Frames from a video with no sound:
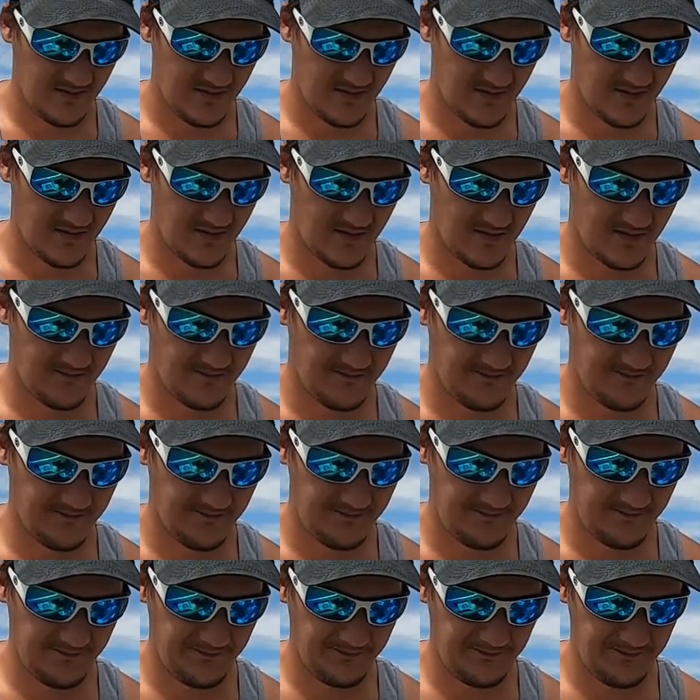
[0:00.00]
Um,
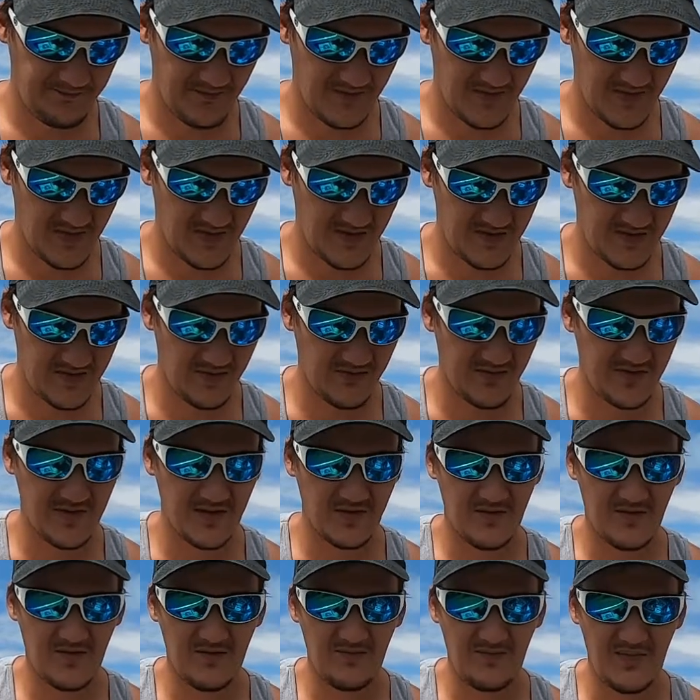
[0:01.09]
so it's a
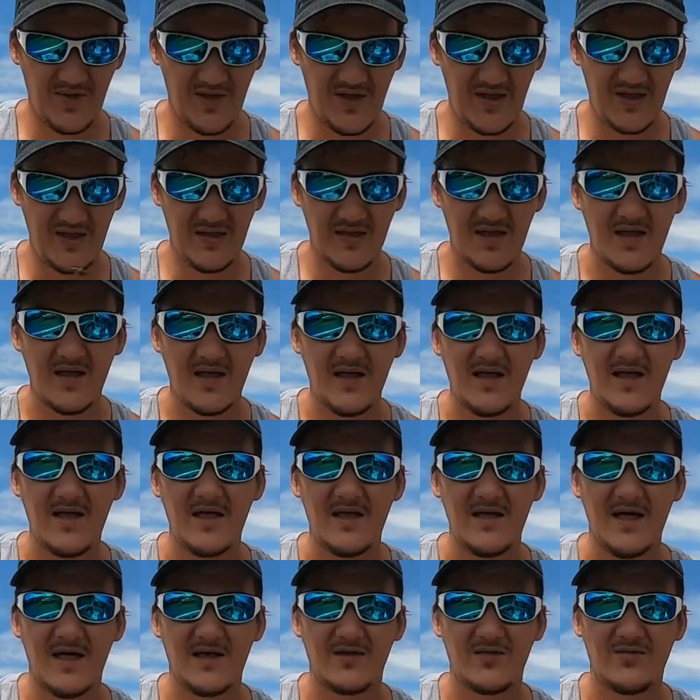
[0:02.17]
good bait
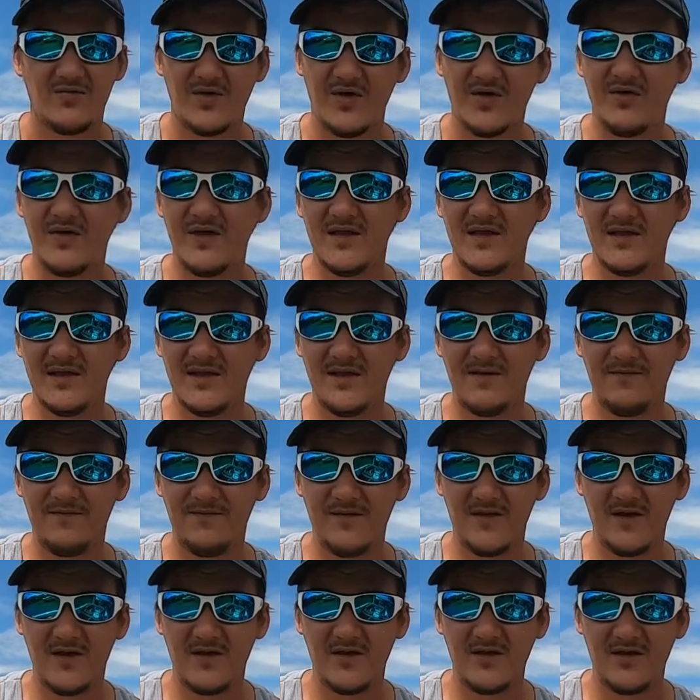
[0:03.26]
that's real easy to
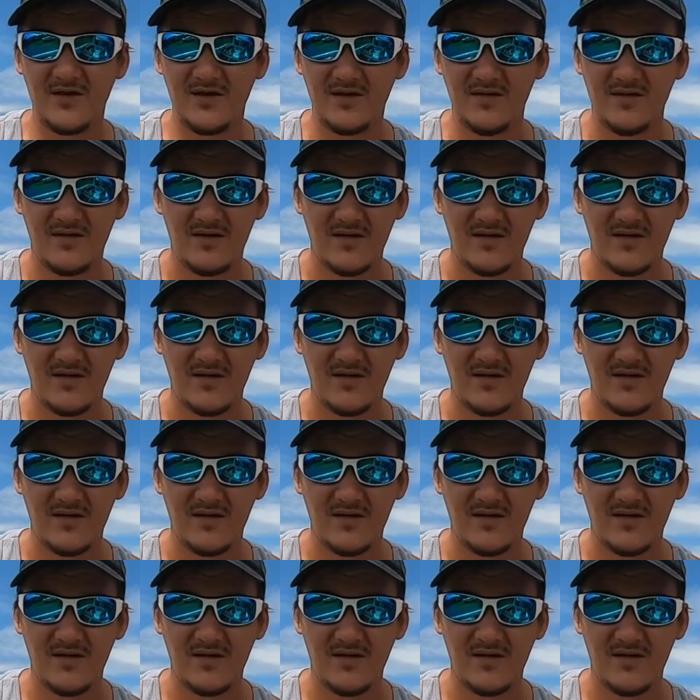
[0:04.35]
fish